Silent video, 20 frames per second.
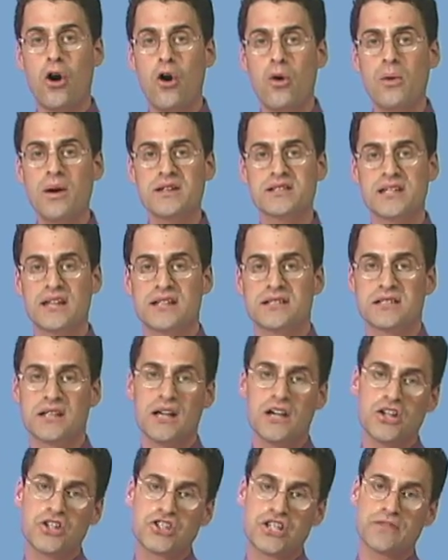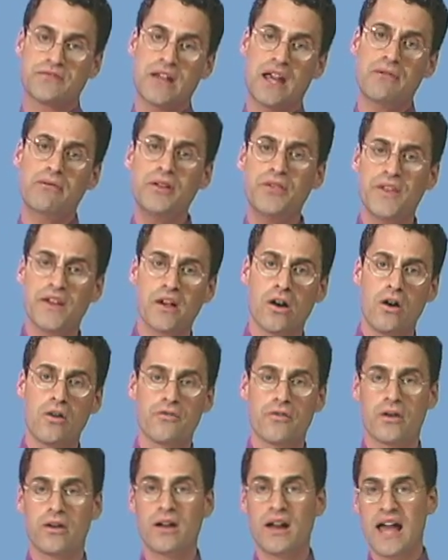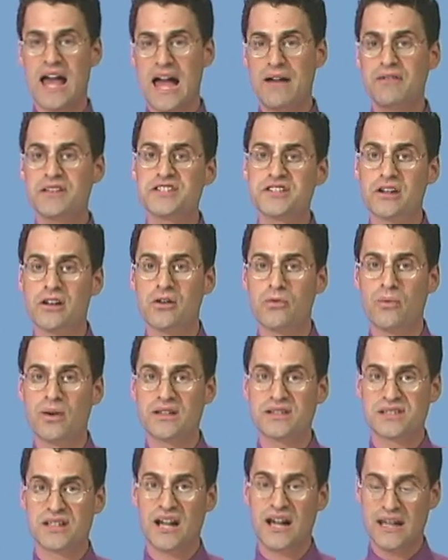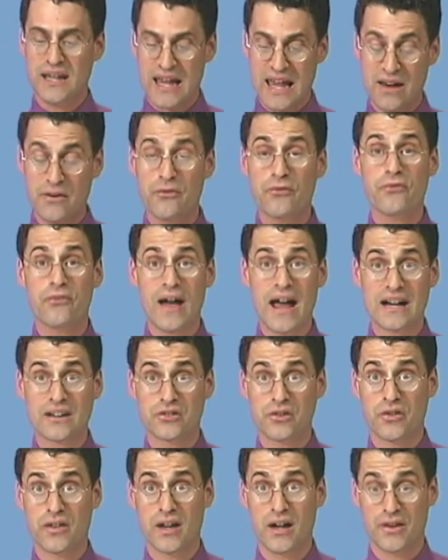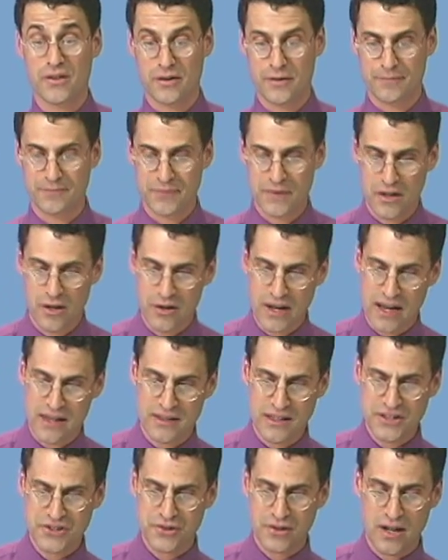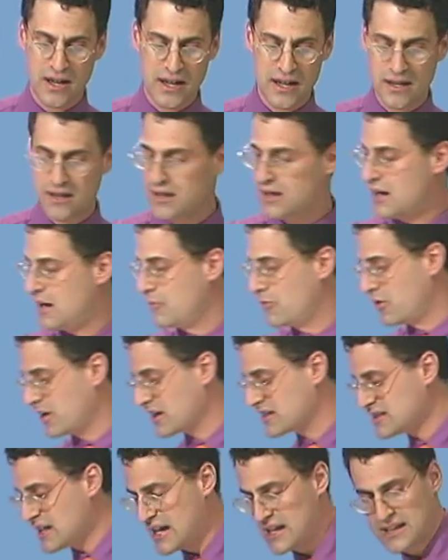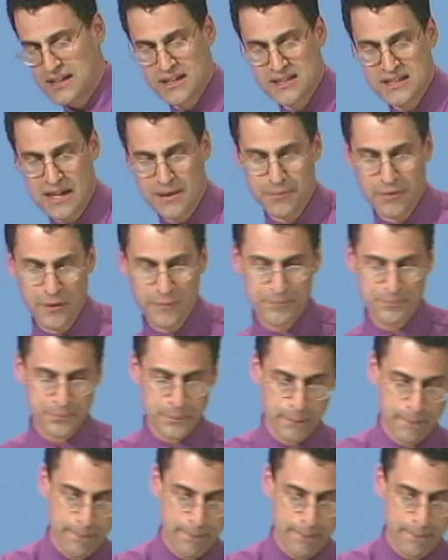always is shift everything over, have a zero on one side, and factor the other. Okay, let's try a more exotic example.